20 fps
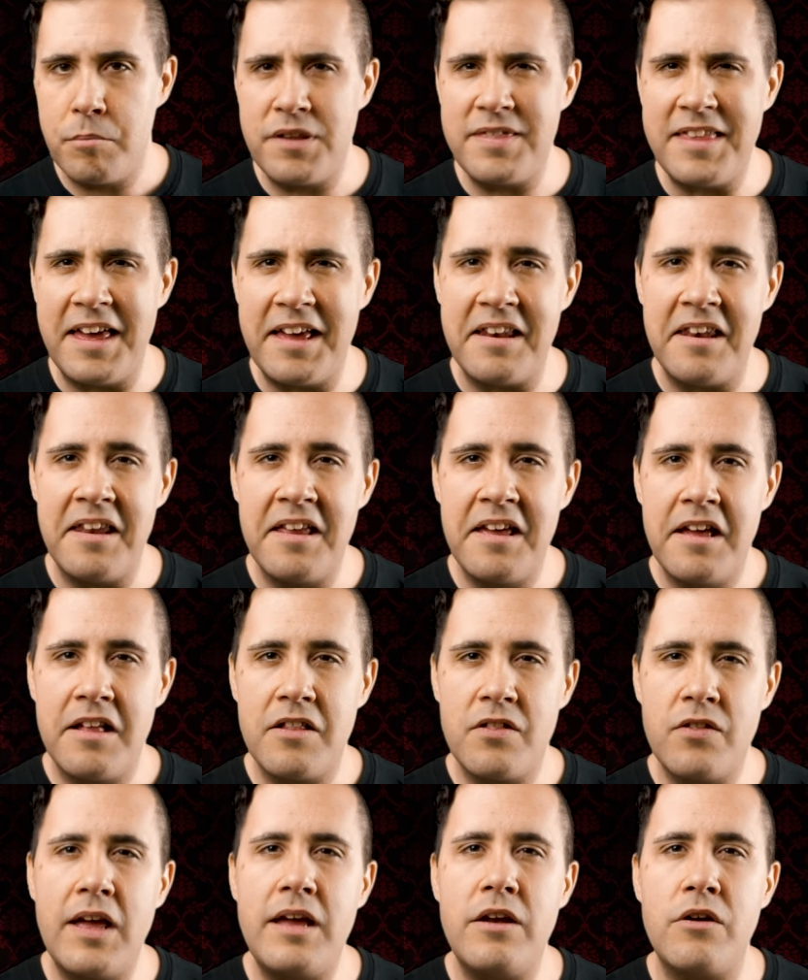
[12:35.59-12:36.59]
But then,
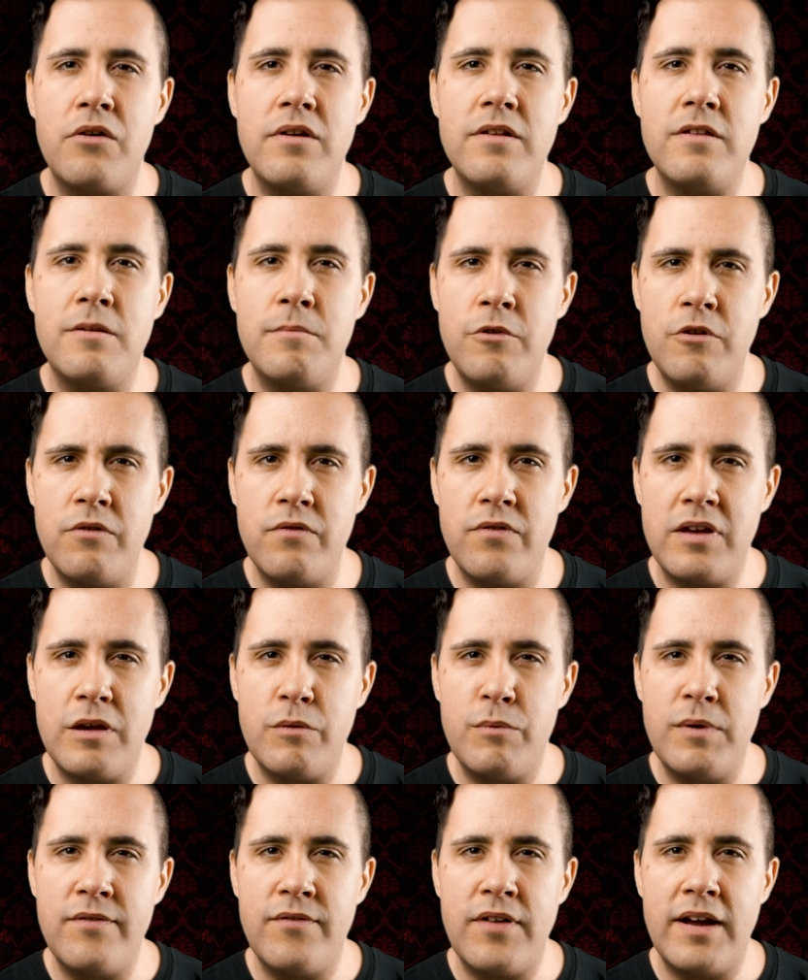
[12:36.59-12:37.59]
later in the movie,
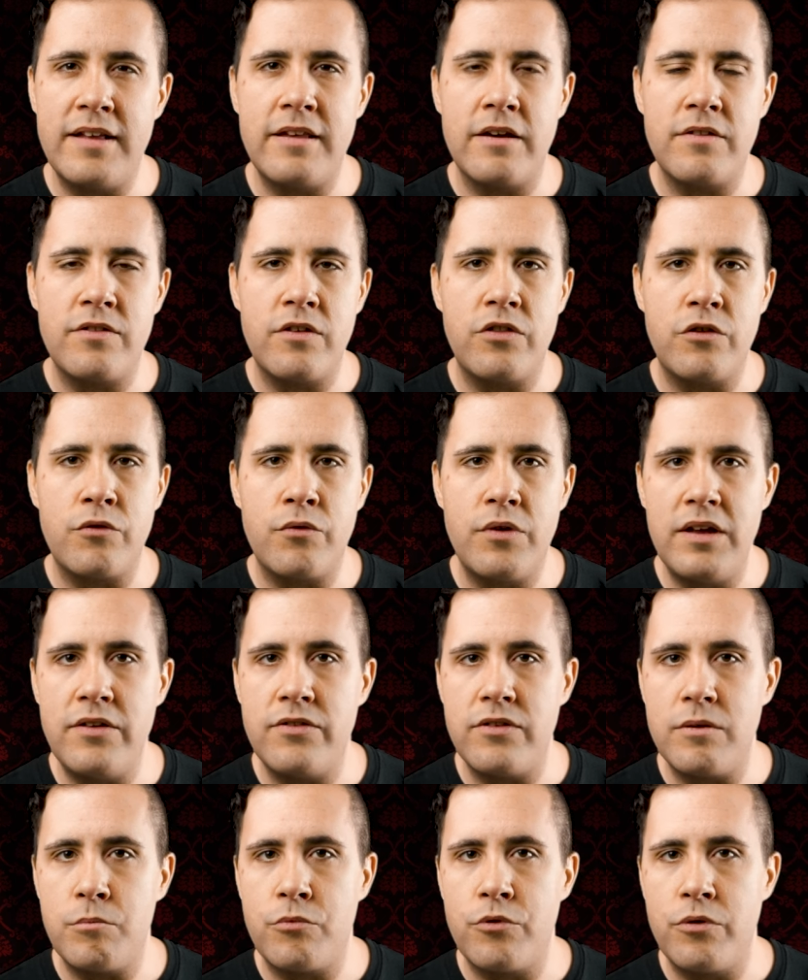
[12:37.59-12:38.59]
we find out that the
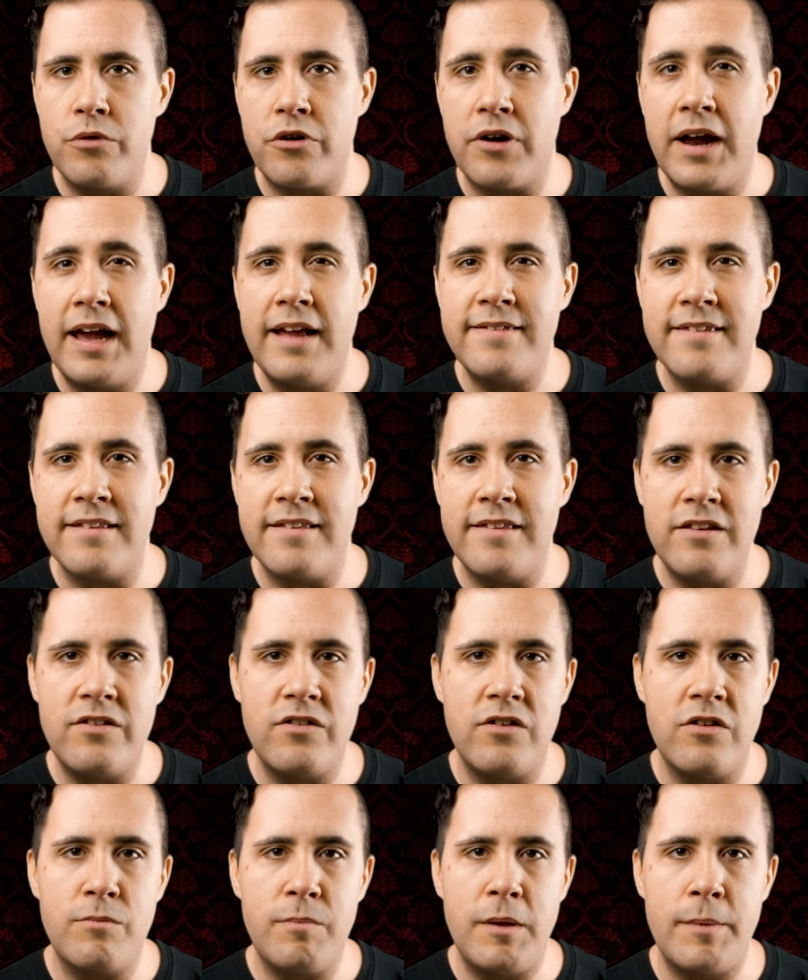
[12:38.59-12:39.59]
reason Bruder hates
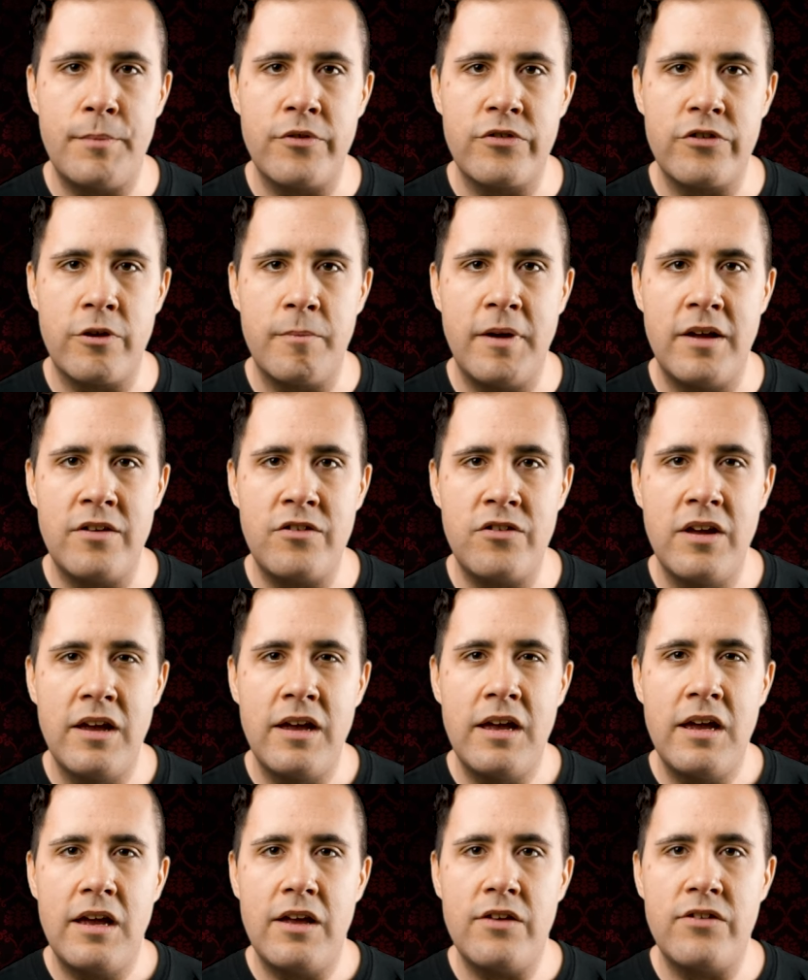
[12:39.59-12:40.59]
indigenous people so much
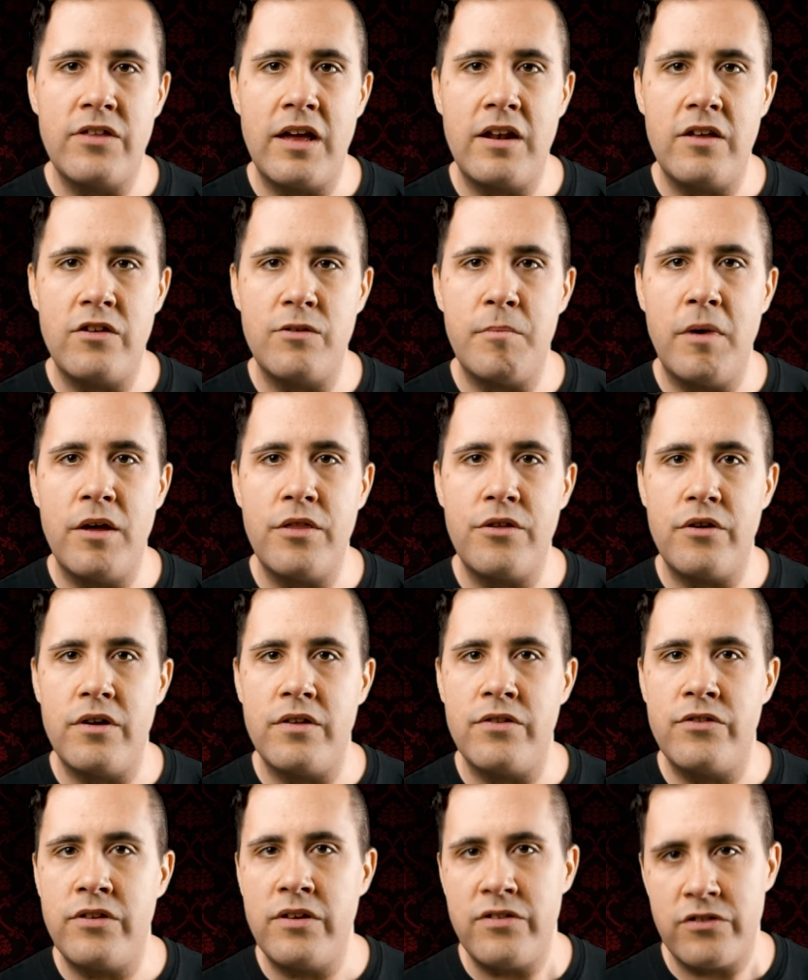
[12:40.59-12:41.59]
is that his mother
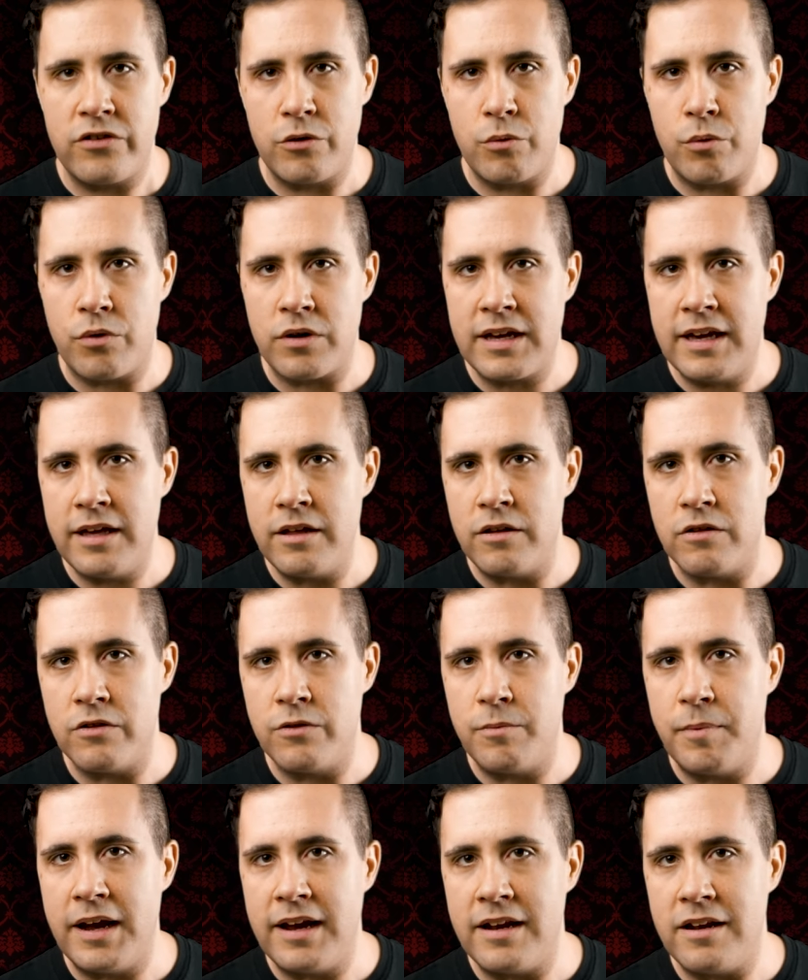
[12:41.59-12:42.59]
and sister were
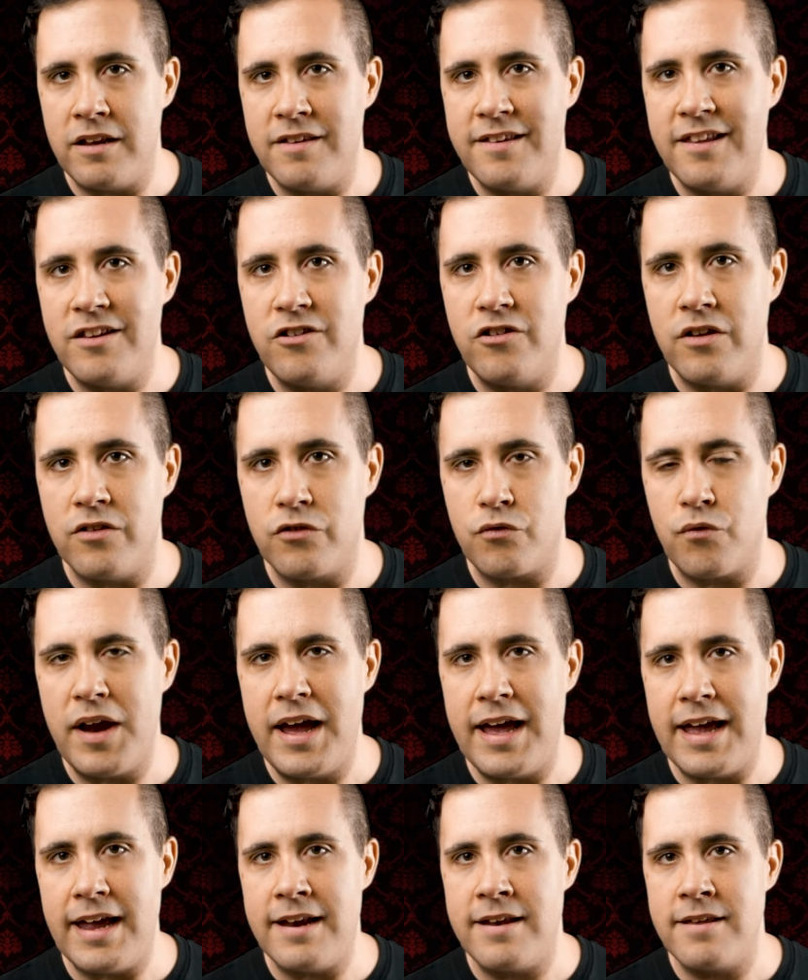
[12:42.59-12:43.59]
killed by an indigenous
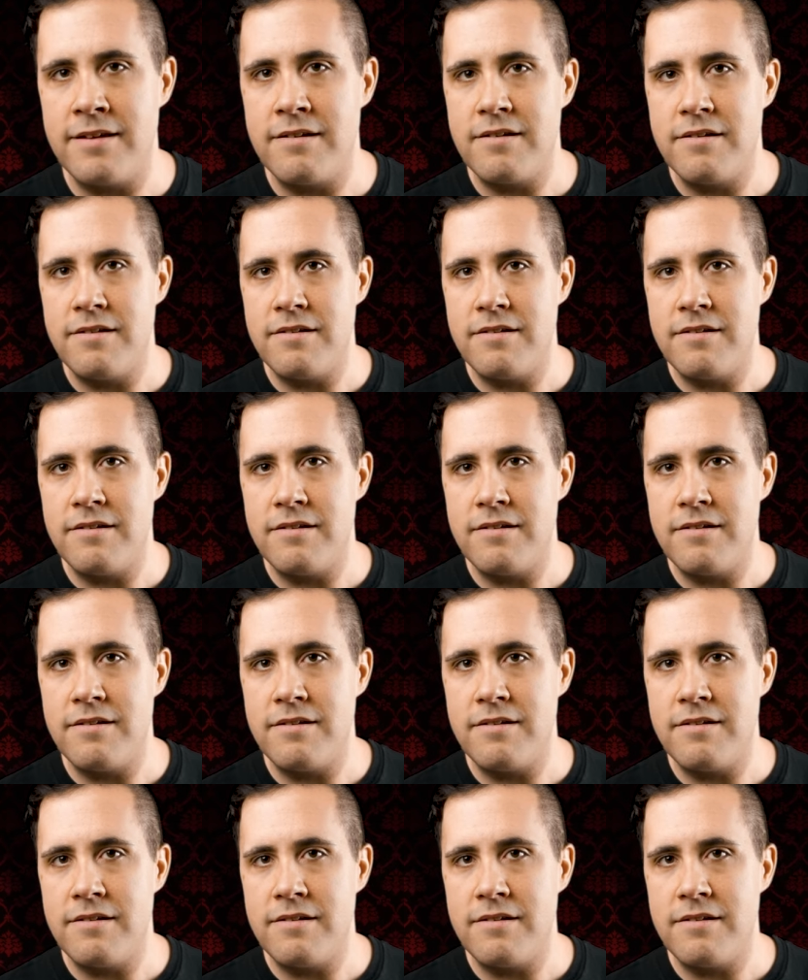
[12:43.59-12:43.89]
raid.